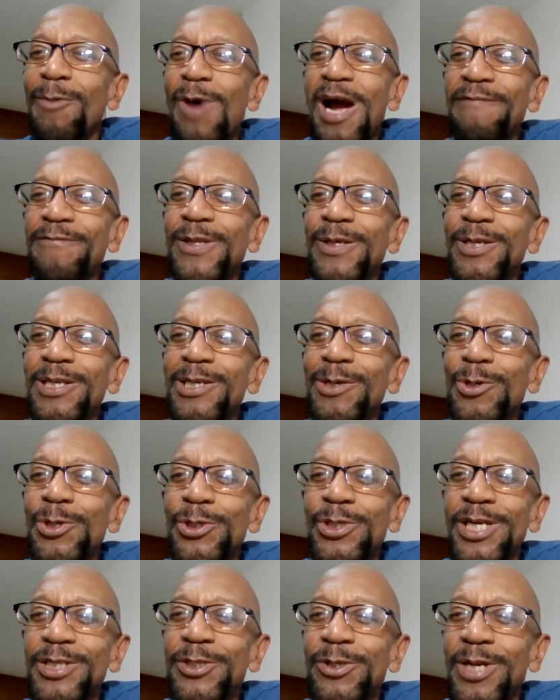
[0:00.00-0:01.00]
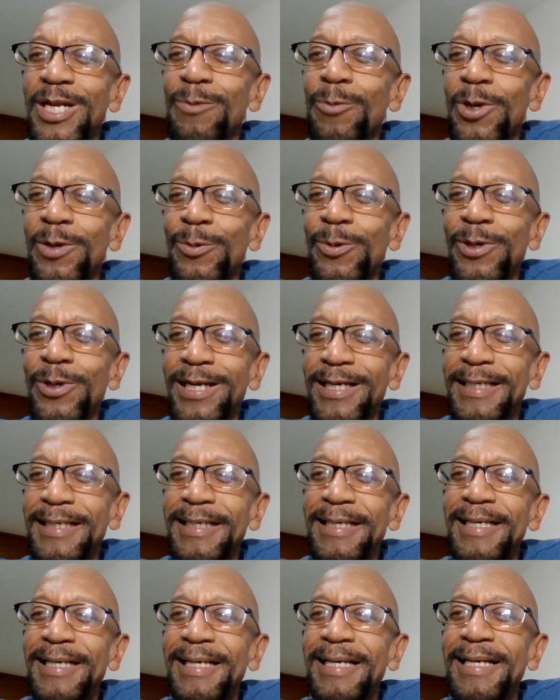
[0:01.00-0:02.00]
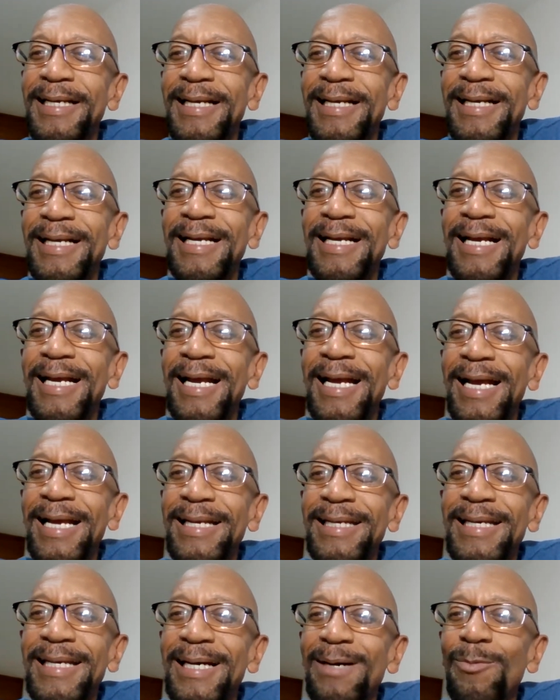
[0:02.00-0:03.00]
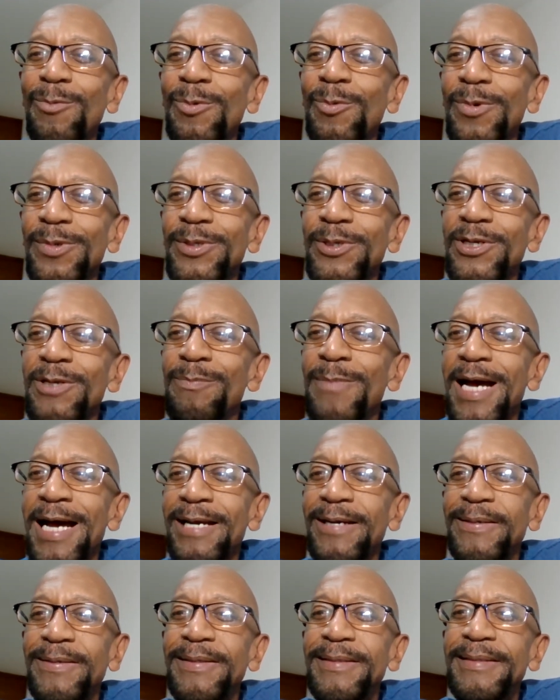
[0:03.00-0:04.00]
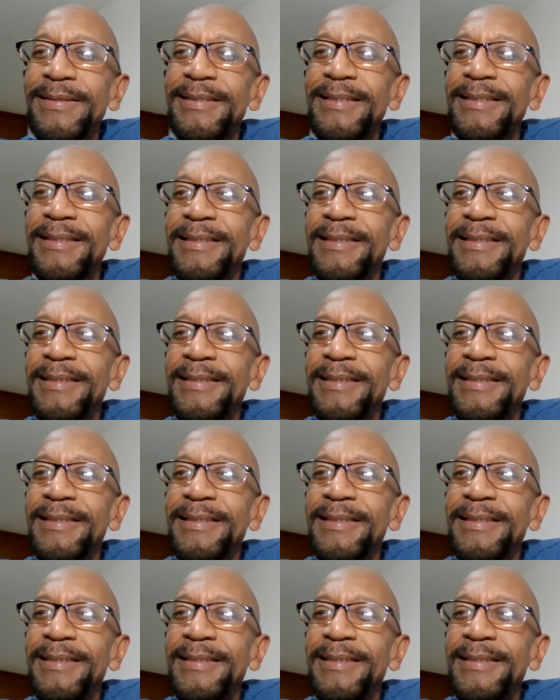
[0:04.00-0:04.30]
Wife didn't do shit. She didn't want to work, and didn't matter.